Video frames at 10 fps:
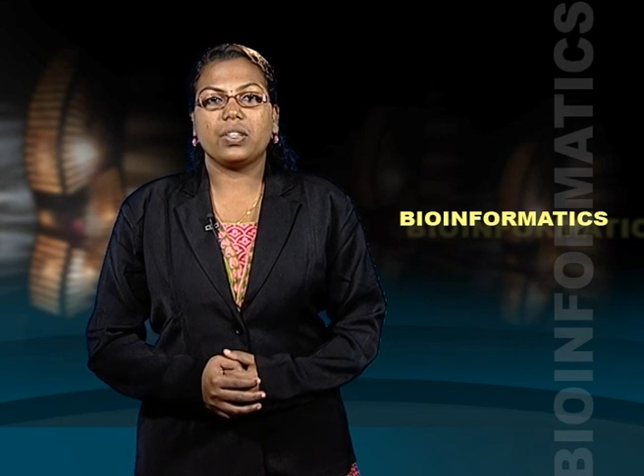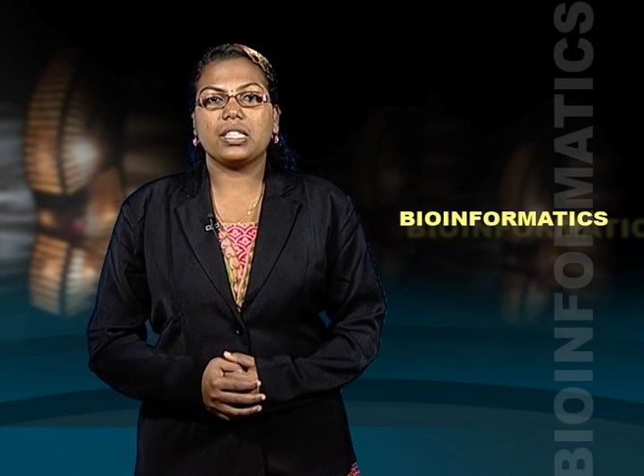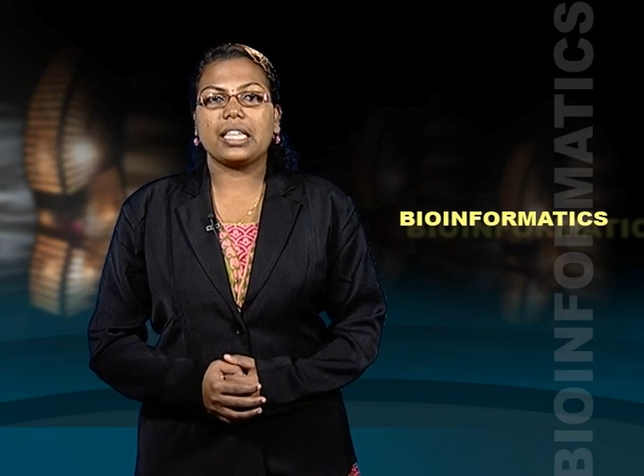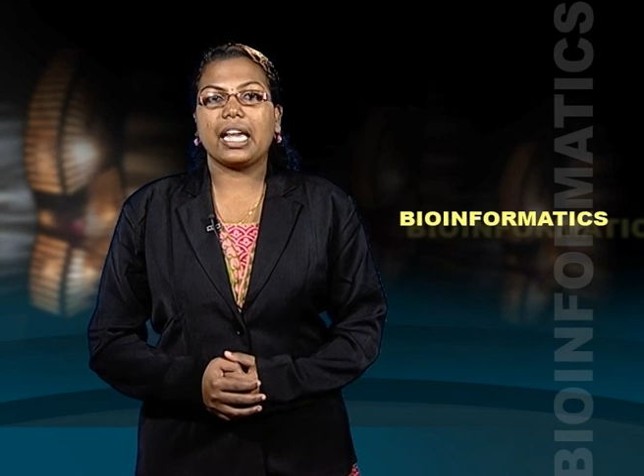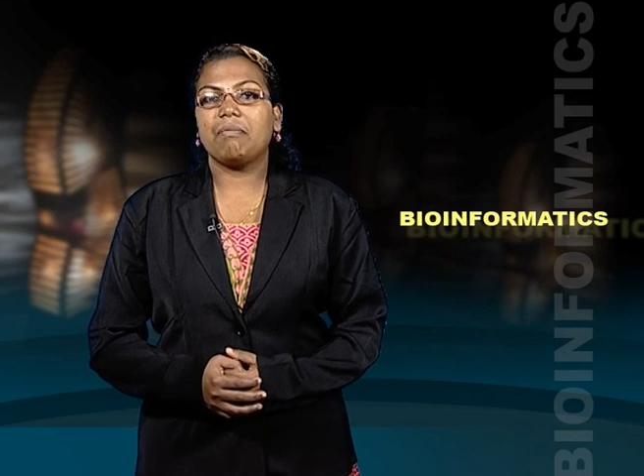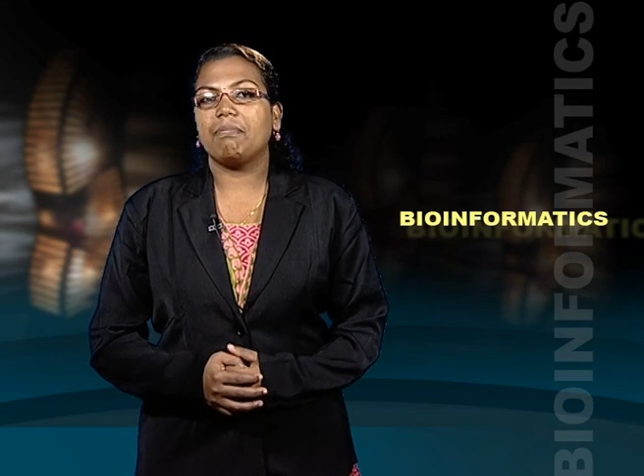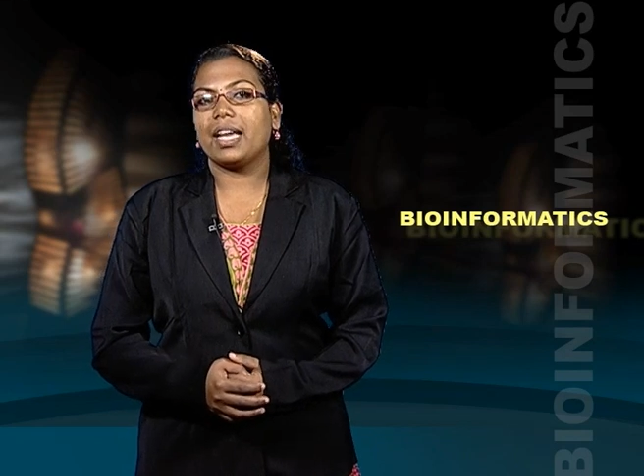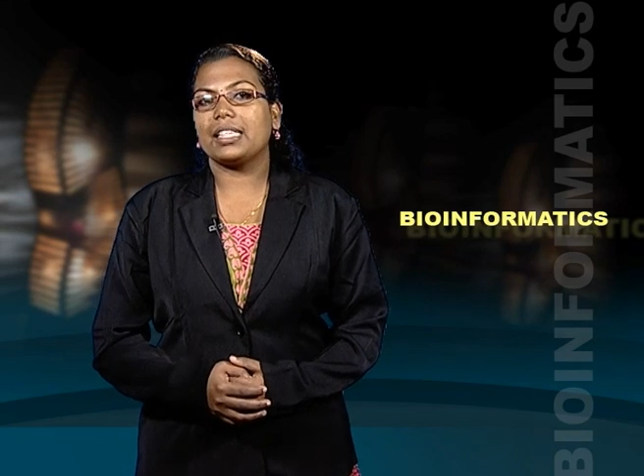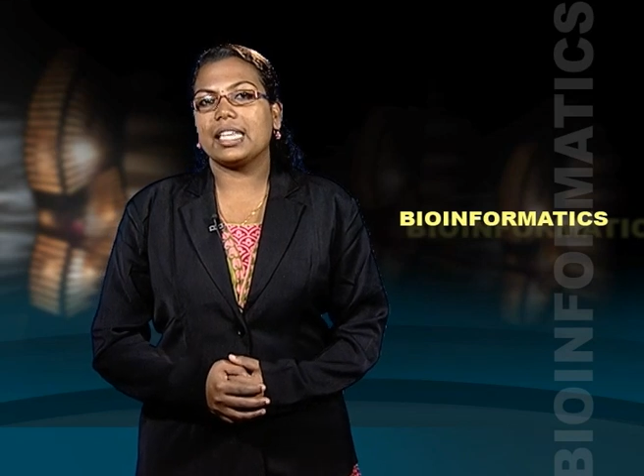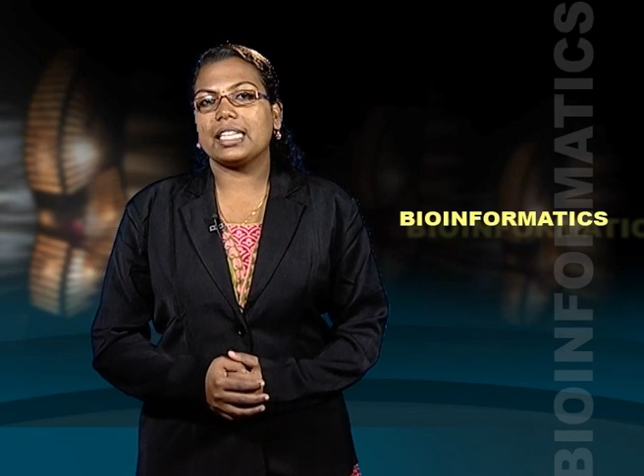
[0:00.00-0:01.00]
the same
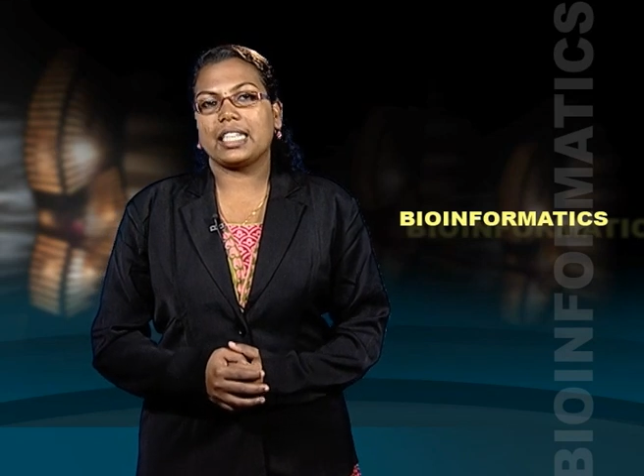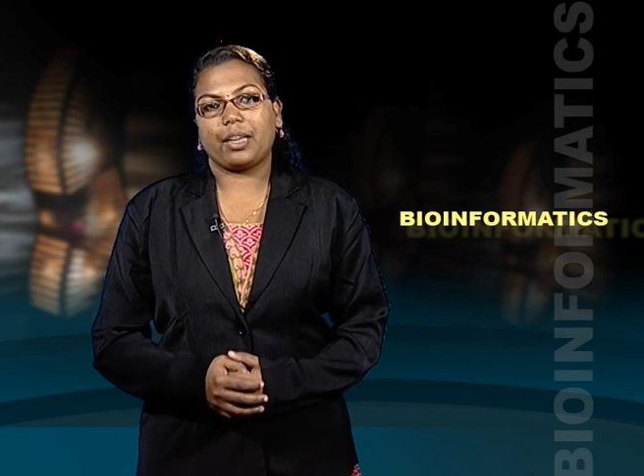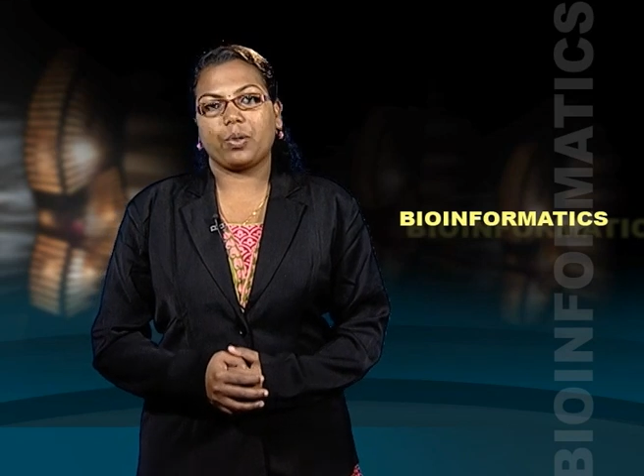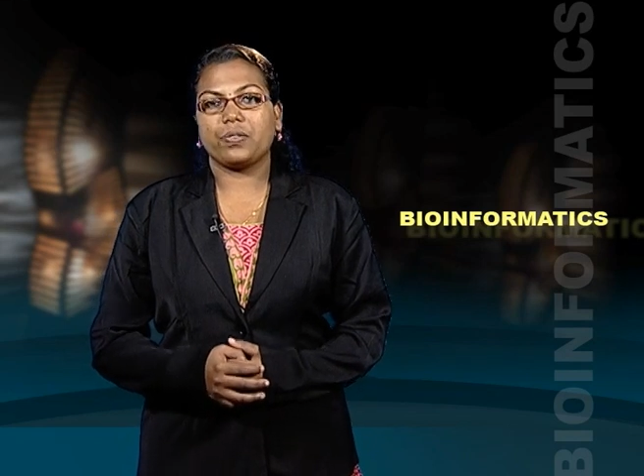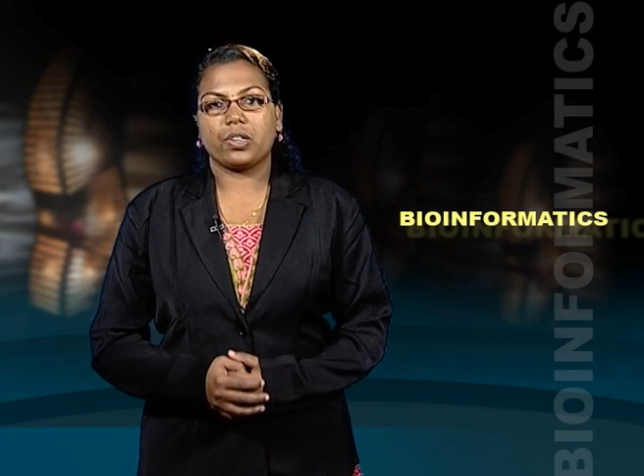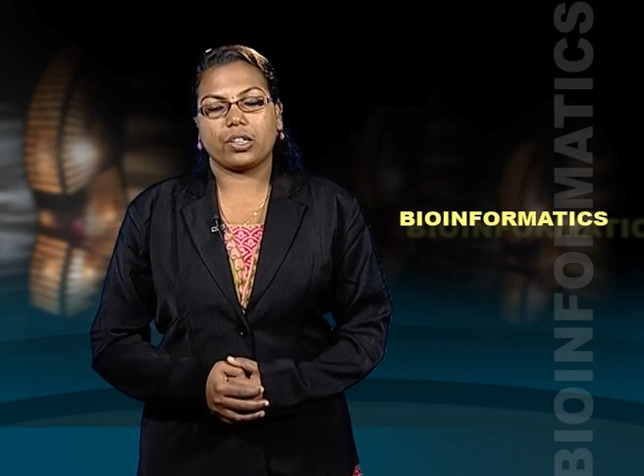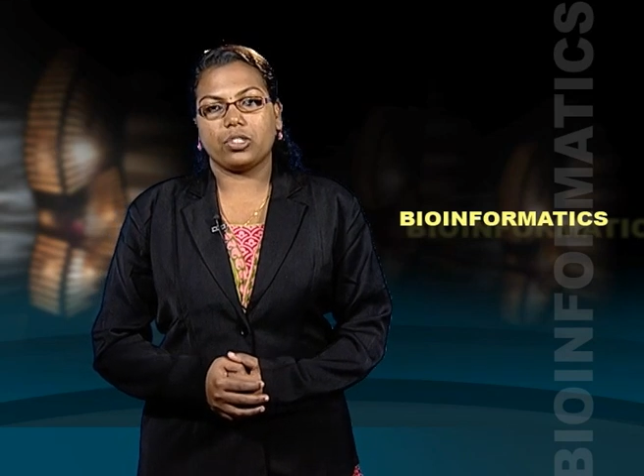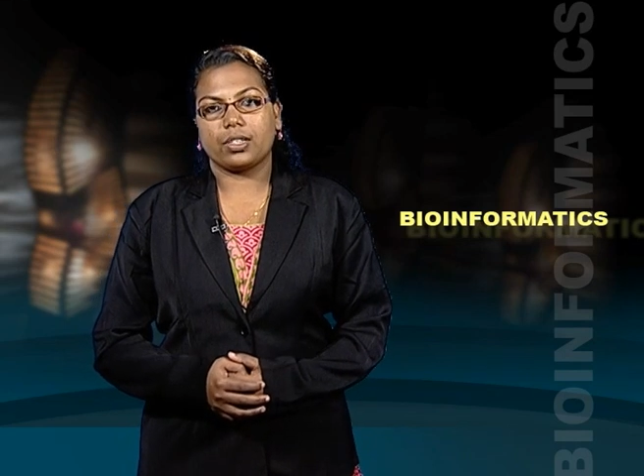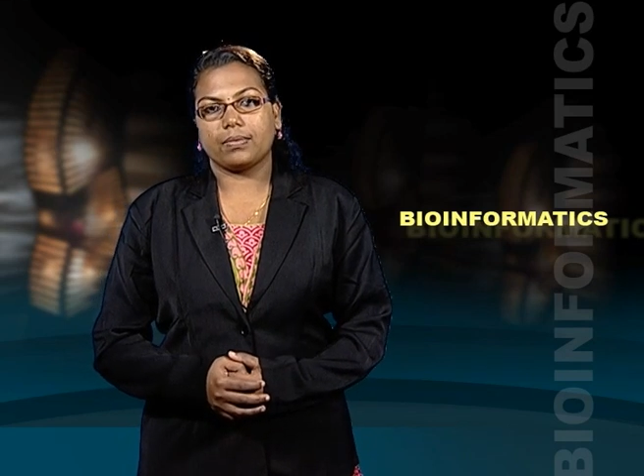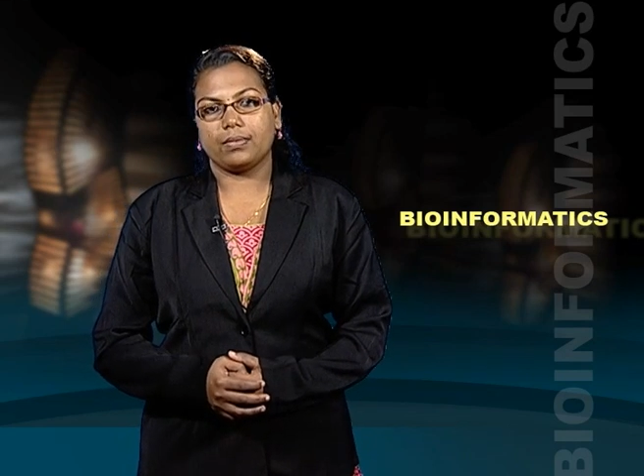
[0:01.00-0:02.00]
basic type of structure.